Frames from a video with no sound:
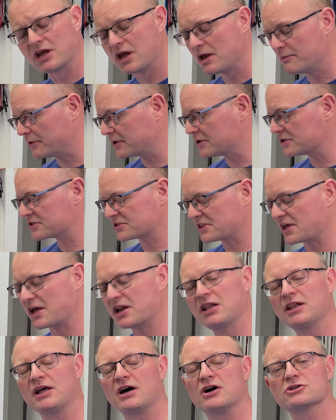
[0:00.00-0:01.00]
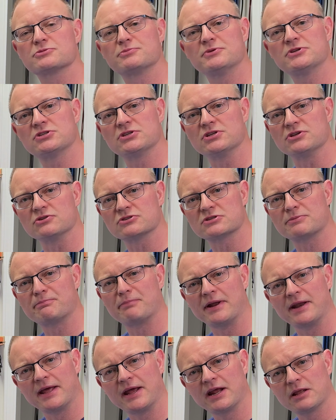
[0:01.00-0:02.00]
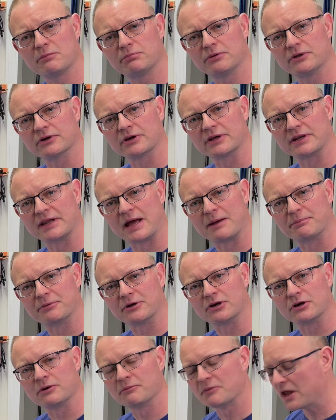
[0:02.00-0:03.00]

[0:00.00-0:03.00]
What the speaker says: because that allows me to use a banana plug adapter.